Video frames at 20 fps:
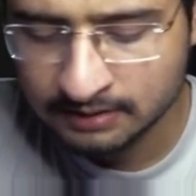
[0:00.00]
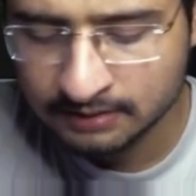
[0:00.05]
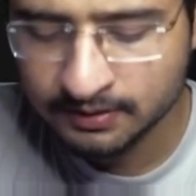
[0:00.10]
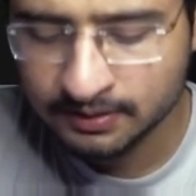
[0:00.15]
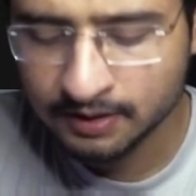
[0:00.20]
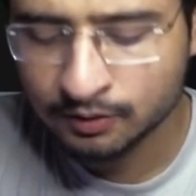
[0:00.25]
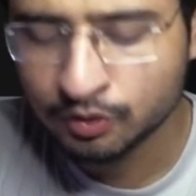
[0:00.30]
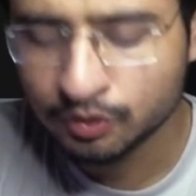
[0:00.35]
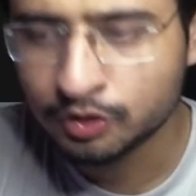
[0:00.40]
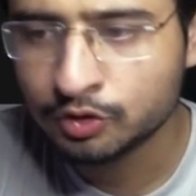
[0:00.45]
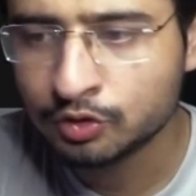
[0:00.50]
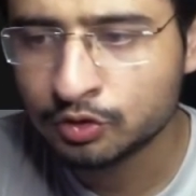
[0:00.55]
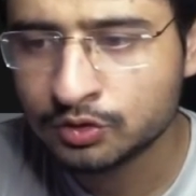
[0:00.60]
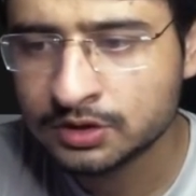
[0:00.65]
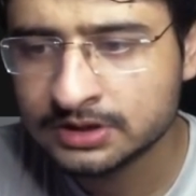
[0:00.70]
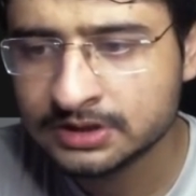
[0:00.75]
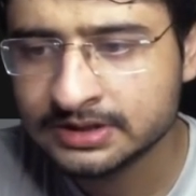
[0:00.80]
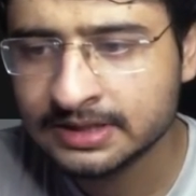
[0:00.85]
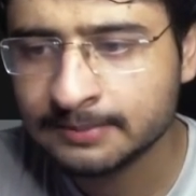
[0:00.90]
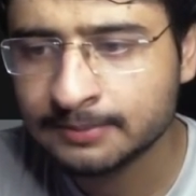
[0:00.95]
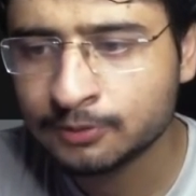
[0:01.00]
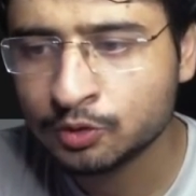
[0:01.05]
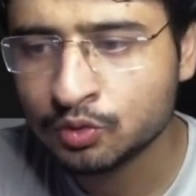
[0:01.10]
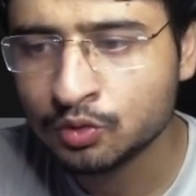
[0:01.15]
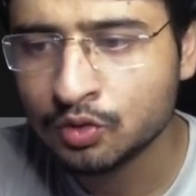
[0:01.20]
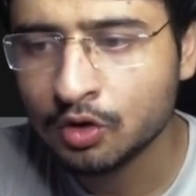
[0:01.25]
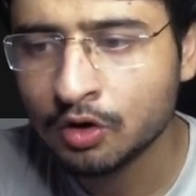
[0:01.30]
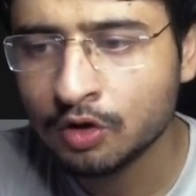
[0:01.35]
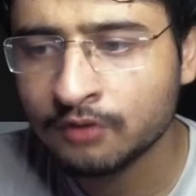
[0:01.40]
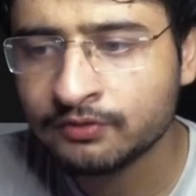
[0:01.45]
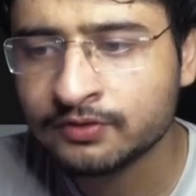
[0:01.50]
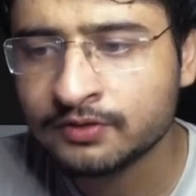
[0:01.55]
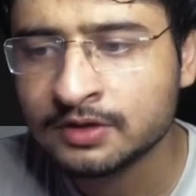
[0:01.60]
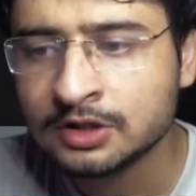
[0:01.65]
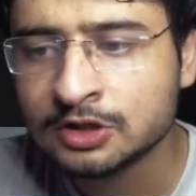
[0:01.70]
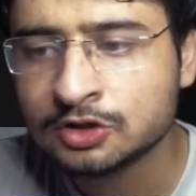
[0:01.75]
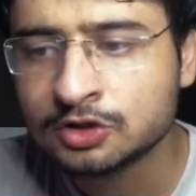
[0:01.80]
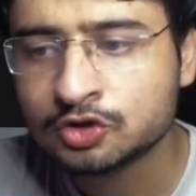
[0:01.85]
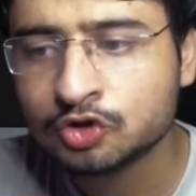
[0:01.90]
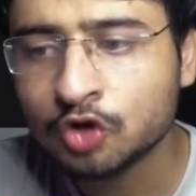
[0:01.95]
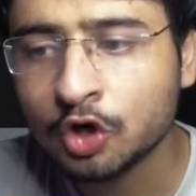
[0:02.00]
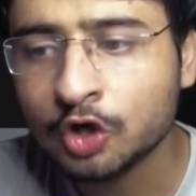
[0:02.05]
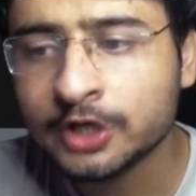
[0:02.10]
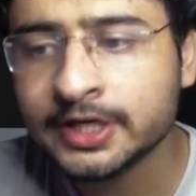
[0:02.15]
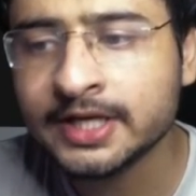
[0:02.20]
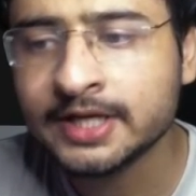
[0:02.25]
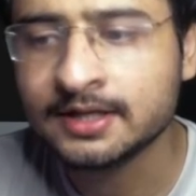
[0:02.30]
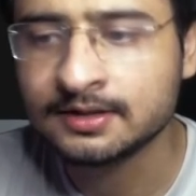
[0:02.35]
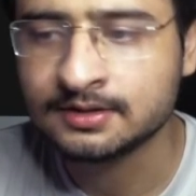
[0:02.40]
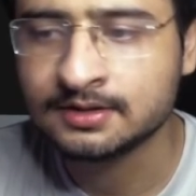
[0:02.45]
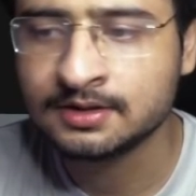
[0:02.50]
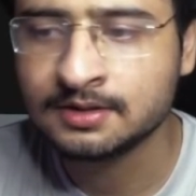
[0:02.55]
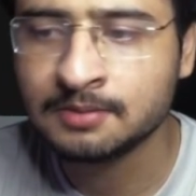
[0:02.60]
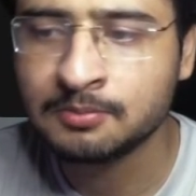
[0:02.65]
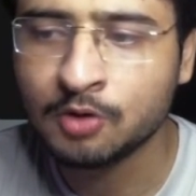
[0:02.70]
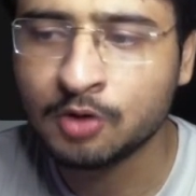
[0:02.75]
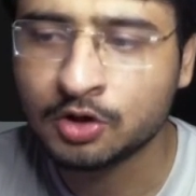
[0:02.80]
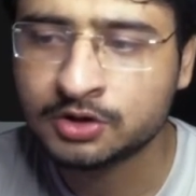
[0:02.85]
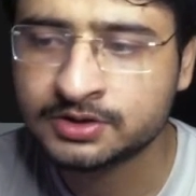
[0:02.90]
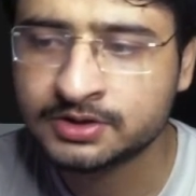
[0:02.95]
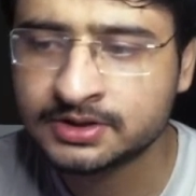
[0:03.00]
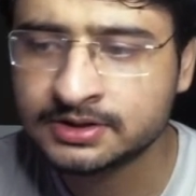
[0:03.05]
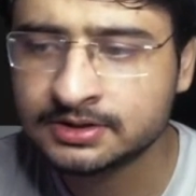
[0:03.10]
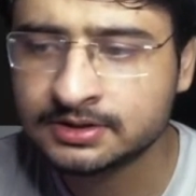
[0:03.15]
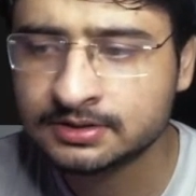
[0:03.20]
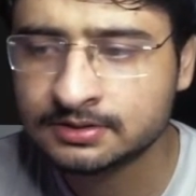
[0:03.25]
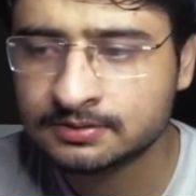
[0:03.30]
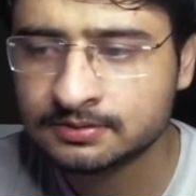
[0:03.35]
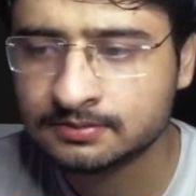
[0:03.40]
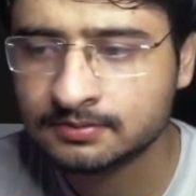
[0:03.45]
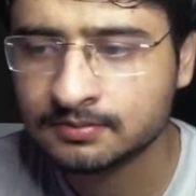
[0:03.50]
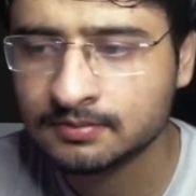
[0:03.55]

We are going to do the step two of sorting the boxes